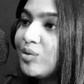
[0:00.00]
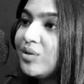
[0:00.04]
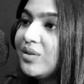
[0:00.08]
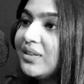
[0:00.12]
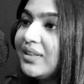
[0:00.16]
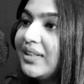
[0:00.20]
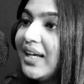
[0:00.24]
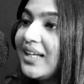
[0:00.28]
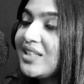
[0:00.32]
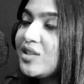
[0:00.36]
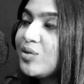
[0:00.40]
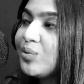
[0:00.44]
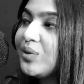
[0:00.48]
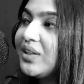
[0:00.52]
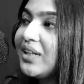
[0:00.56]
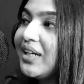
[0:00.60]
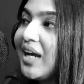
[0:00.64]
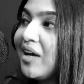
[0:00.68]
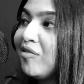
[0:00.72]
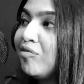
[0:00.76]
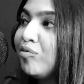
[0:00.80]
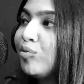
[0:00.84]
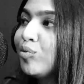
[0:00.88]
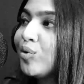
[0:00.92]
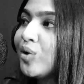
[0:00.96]
So that's when
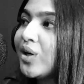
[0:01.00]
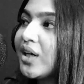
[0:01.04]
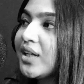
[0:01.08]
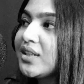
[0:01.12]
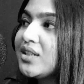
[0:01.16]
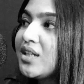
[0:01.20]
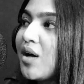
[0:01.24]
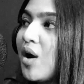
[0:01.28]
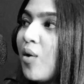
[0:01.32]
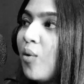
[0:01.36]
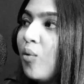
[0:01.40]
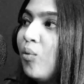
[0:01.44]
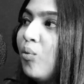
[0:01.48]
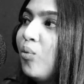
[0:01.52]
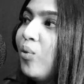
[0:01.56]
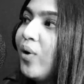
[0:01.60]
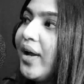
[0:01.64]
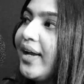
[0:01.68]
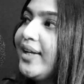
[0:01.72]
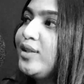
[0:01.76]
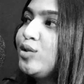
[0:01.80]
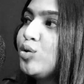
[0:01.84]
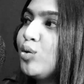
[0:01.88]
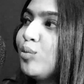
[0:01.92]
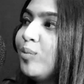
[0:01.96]
I've worked
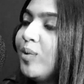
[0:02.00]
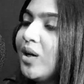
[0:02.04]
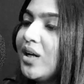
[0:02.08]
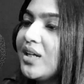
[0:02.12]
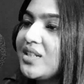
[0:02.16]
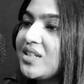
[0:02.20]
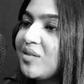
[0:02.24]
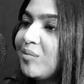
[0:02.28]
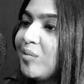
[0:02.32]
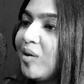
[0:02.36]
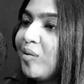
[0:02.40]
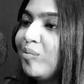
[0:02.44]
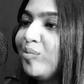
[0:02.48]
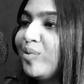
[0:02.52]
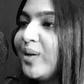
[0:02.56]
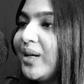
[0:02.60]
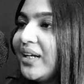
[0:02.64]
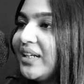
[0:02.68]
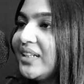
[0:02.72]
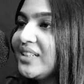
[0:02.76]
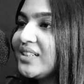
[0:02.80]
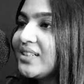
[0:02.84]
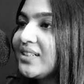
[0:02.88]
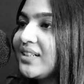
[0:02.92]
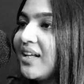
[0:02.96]
way too much and my
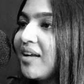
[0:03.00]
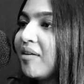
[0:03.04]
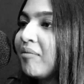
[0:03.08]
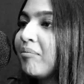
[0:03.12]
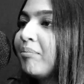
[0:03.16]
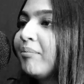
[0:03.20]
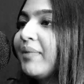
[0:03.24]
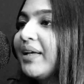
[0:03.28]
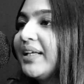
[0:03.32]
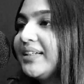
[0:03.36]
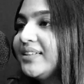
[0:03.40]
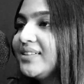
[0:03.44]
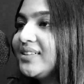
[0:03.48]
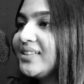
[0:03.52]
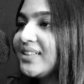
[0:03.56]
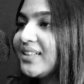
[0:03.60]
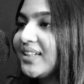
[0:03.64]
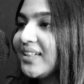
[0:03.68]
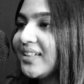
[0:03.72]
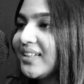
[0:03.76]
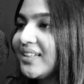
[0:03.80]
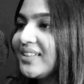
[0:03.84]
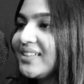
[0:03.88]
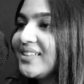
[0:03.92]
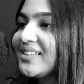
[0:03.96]
brain is like
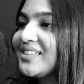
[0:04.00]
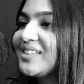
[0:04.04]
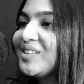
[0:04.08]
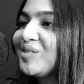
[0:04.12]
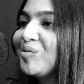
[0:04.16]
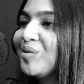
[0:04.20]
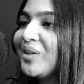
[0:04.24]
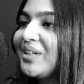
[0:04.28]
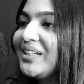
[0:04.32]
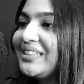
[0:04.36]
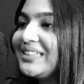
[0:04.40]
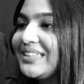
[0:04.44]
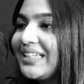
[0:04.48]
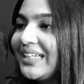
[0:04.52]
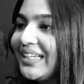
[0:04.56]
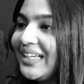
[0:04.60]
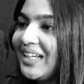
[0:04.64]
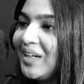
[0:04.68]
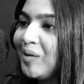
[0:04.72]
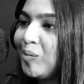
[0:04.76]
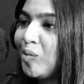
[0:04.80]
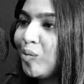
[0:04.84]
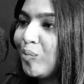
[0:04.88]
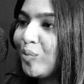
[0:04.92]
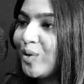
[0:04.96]
melting. It doesn't want to take
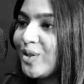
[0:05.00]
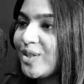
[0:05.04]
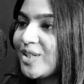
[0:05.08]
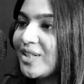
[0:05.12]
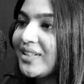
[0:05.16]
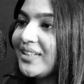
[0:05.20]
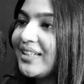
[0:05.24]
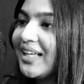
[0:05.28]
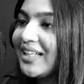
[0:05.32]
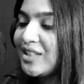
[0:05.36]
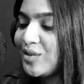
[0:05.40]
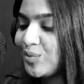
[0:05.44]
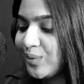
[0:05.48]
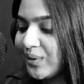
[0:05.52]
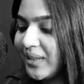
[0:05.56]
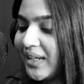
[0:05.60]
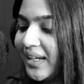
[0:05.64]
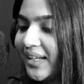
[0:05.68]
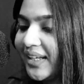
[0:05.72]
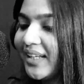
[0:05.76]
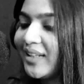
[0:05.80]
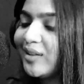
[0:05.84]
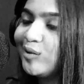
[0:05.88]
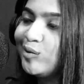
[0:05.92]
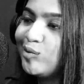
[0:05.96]
any more pressure. That's when
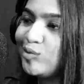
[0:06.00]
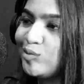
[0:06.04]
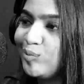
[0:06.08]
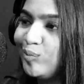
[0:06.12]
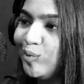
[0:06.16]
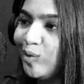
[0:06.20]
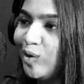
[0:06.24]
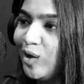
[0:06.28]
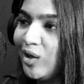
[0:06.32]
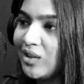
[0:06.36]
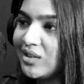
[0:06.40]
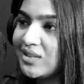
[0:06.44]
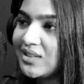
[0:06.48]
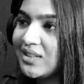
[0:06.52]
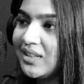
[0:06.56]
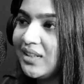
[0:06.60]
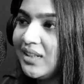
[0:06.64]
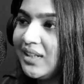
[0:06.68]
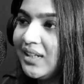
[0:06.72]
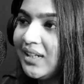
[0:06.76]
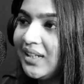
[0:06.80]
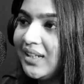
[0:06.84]
I get those blocks.